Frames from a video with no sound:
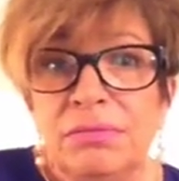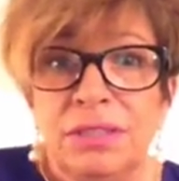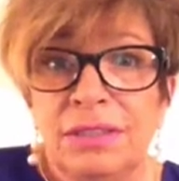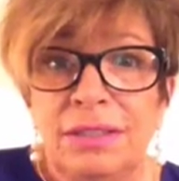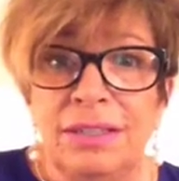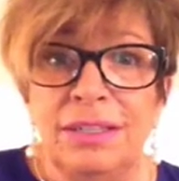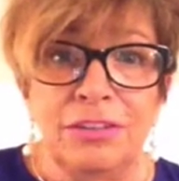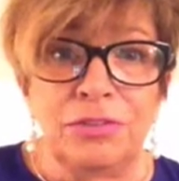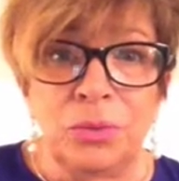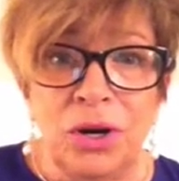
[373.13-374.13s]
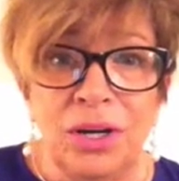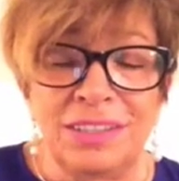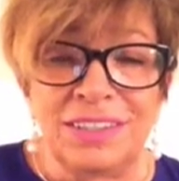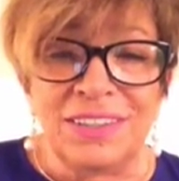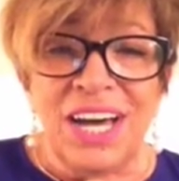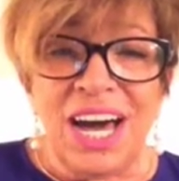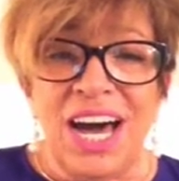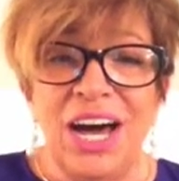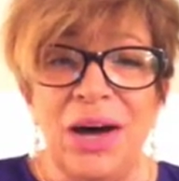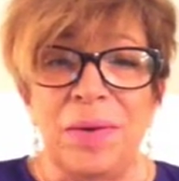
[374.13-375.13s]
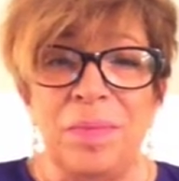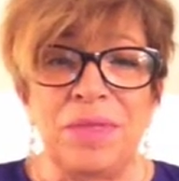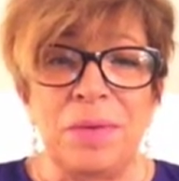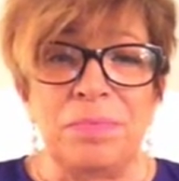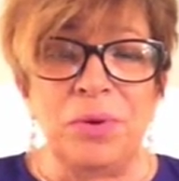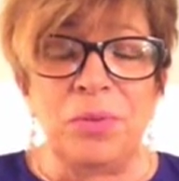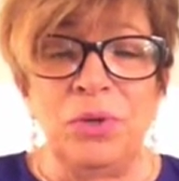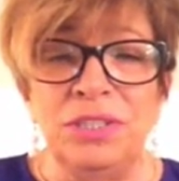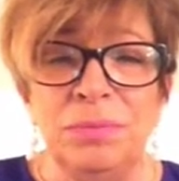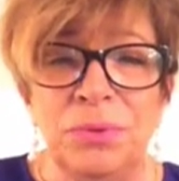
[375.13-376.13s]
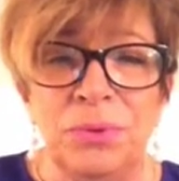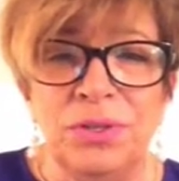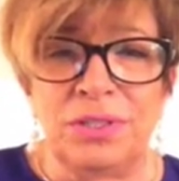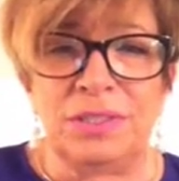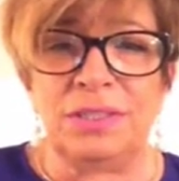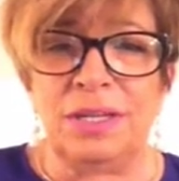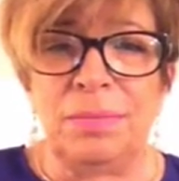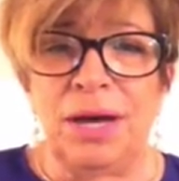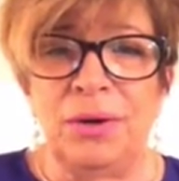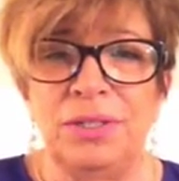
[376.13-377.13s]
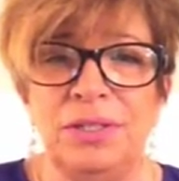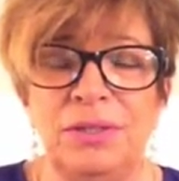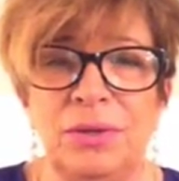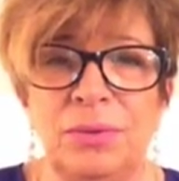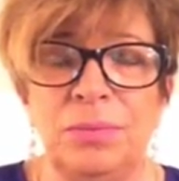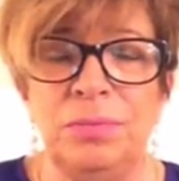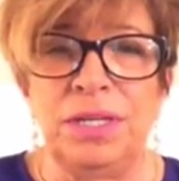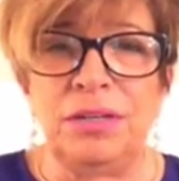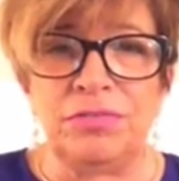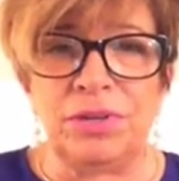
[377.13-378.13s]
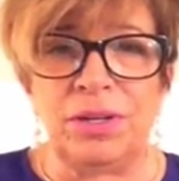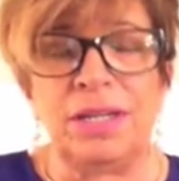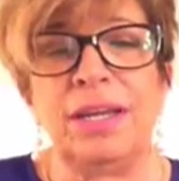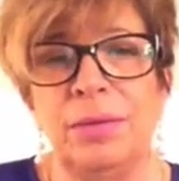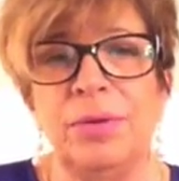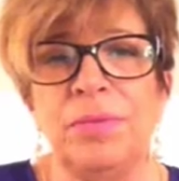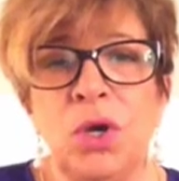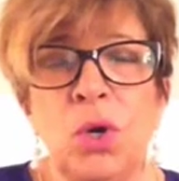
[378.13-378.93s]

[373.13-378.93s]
delete it if you want. Um, but what's important about, you know, being in front of that camera?